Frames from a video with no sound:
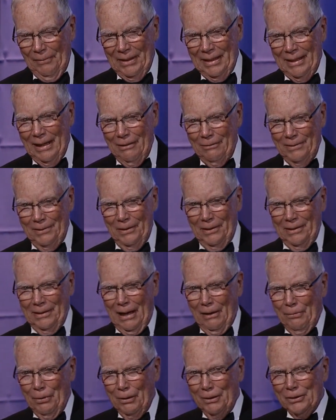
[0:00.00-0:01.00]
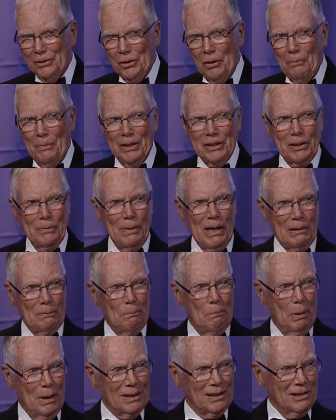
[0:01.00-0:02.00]
Now, I've heard so much
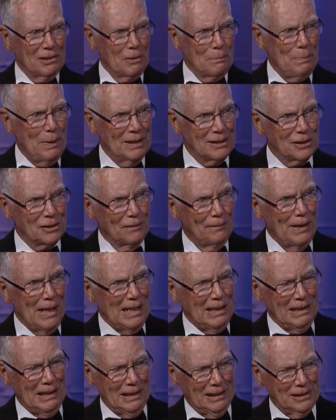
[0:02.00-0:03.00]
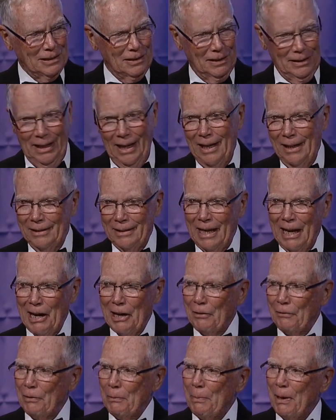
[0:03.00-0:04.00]
about Butler, Pennsylvania. It's a
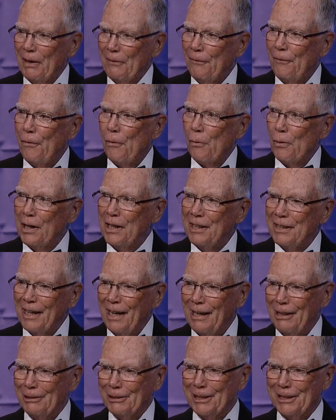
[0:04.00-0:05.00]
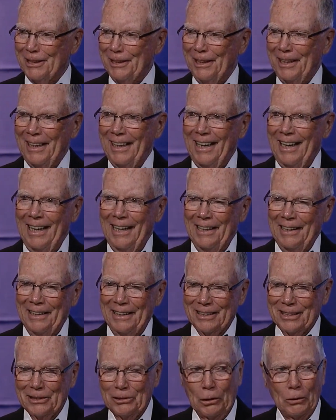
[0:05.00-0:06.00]
town of about 40,000
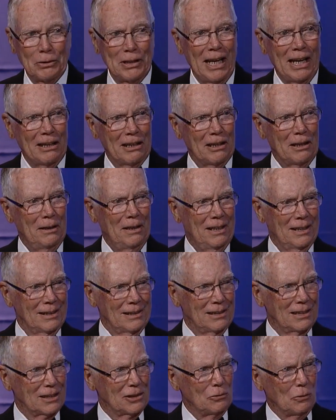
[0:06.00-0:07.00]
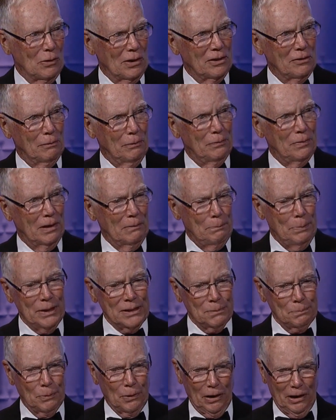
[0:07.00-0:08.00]
that's located just north of
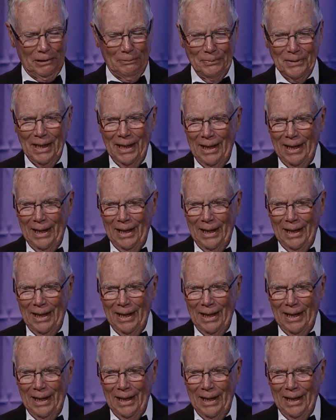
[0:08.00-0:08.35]
Pittsburgh.